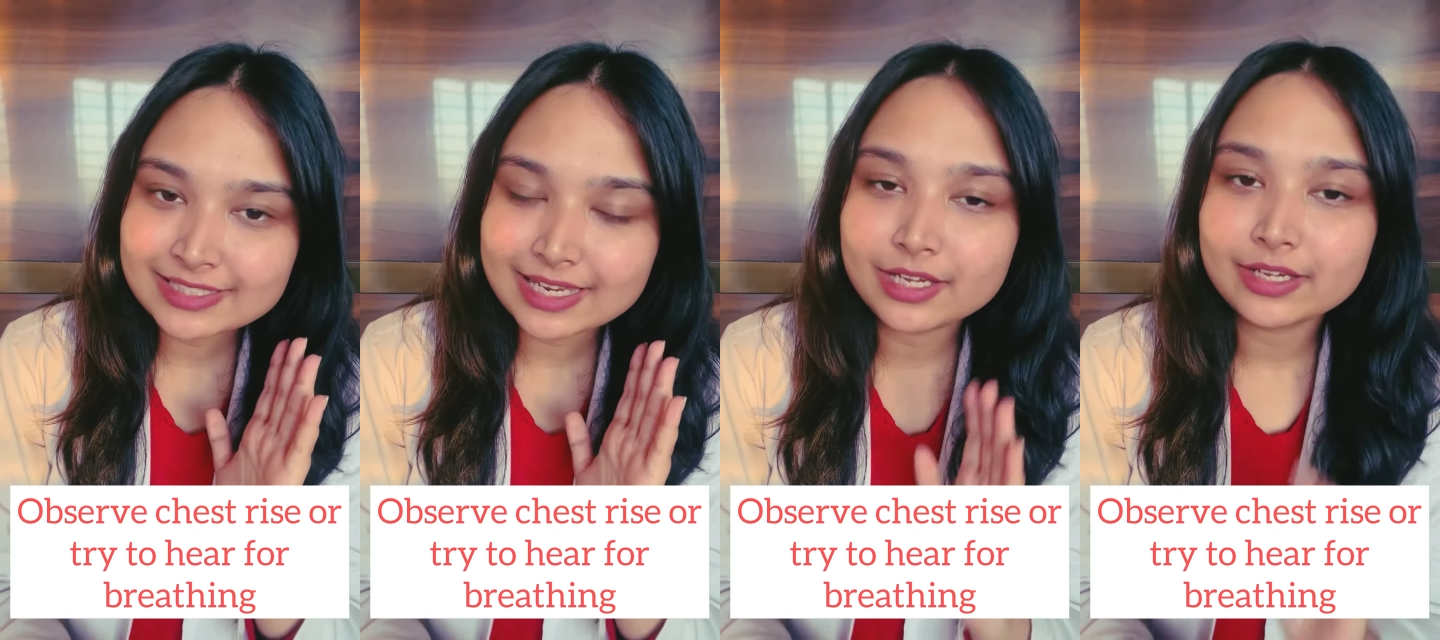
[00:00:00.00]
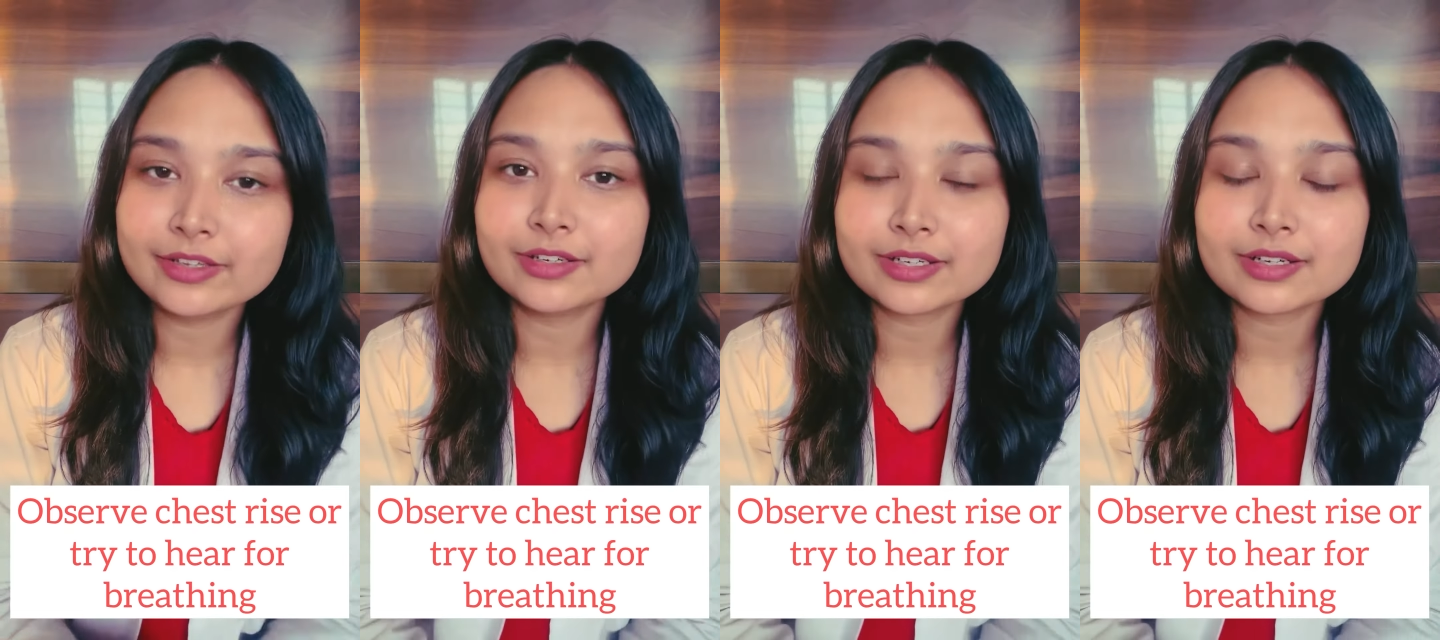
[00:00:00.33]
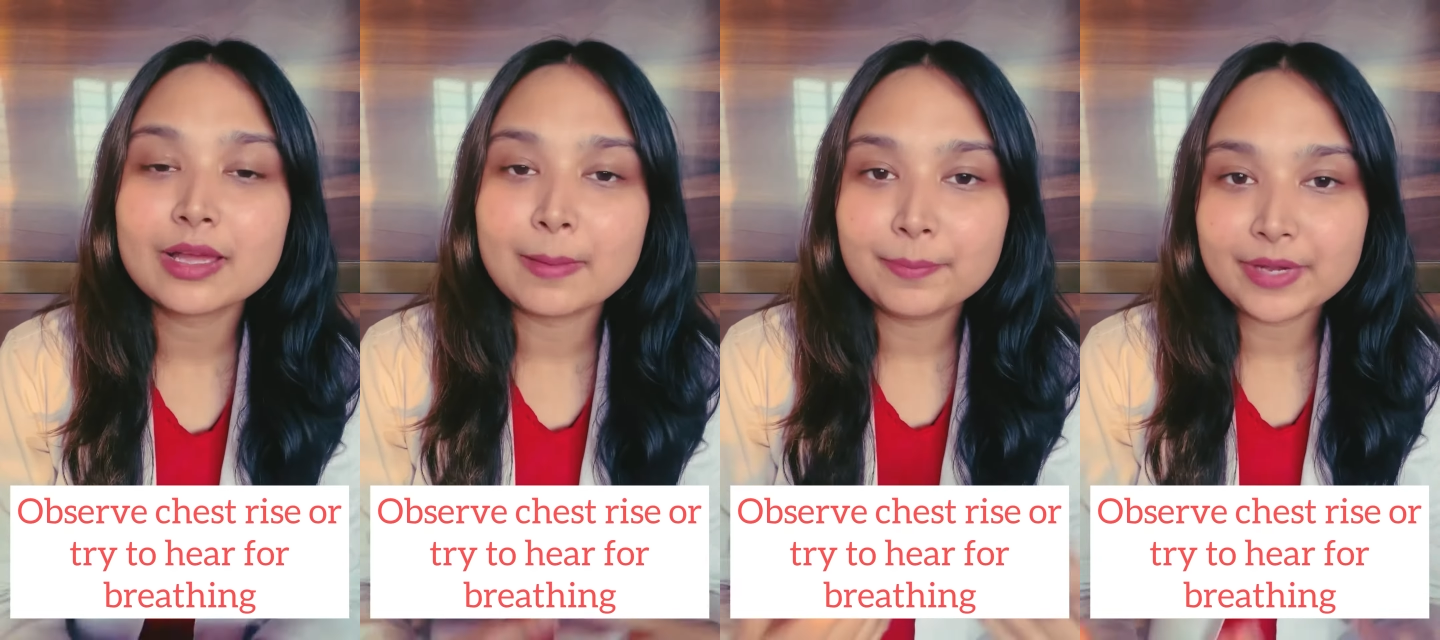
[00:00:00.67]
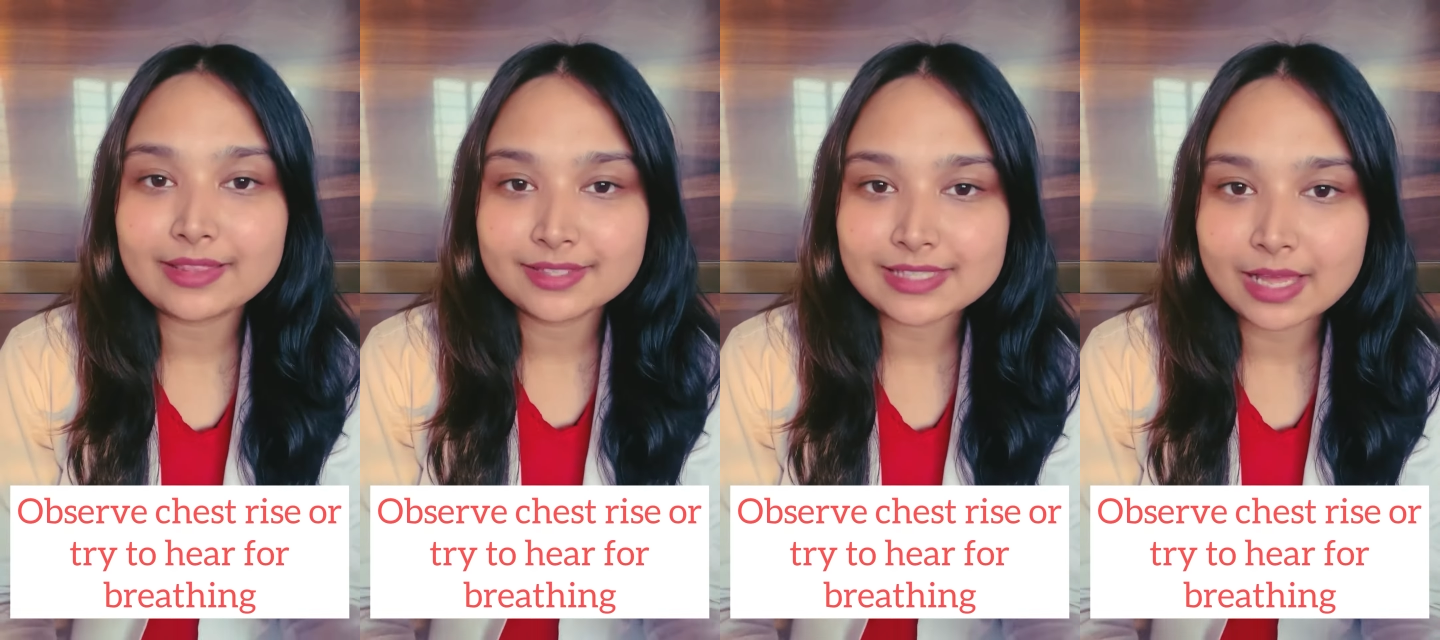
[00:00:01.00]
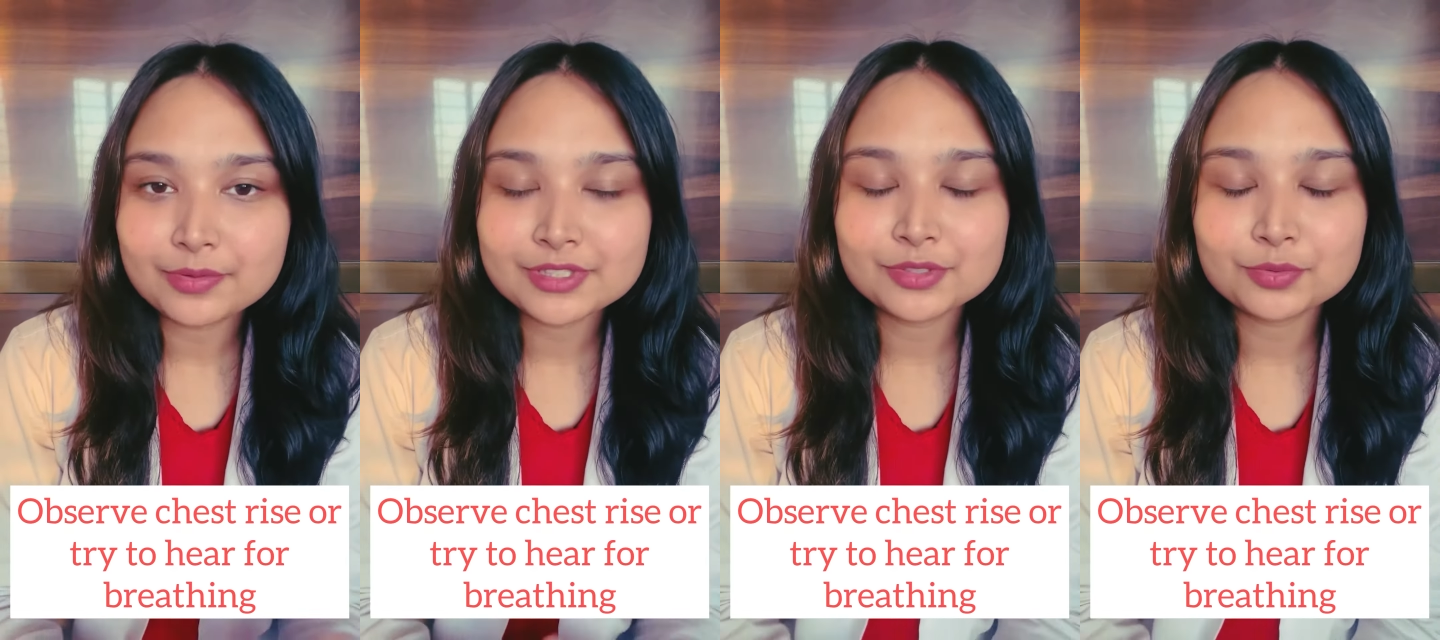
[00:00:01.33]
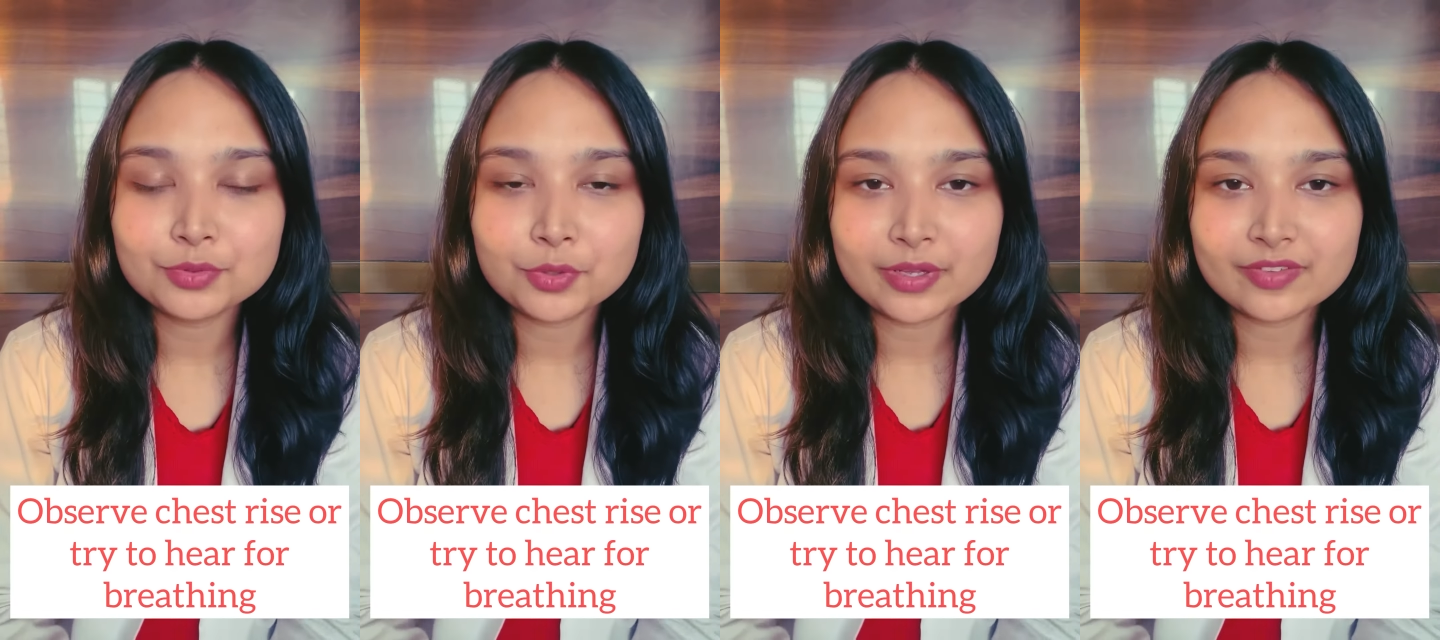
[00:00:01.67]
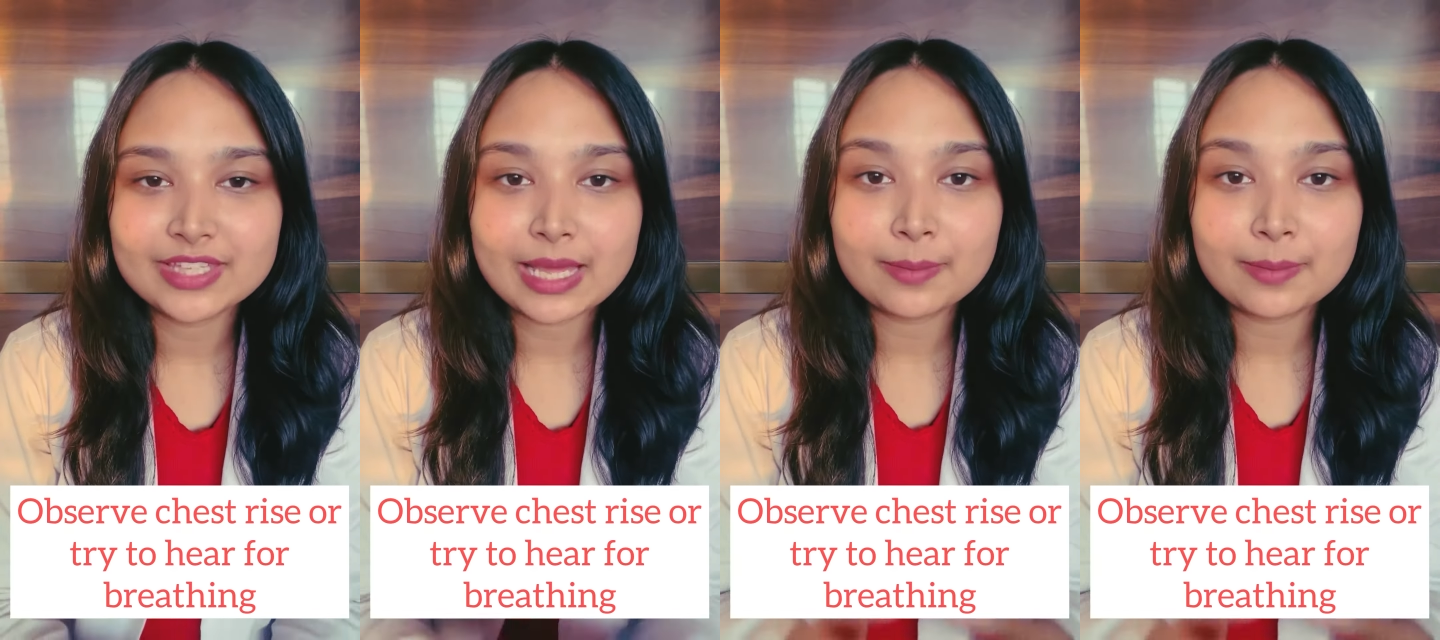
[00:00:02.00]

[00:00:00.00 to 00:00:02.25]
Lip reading: and hear breath sounds to know if they are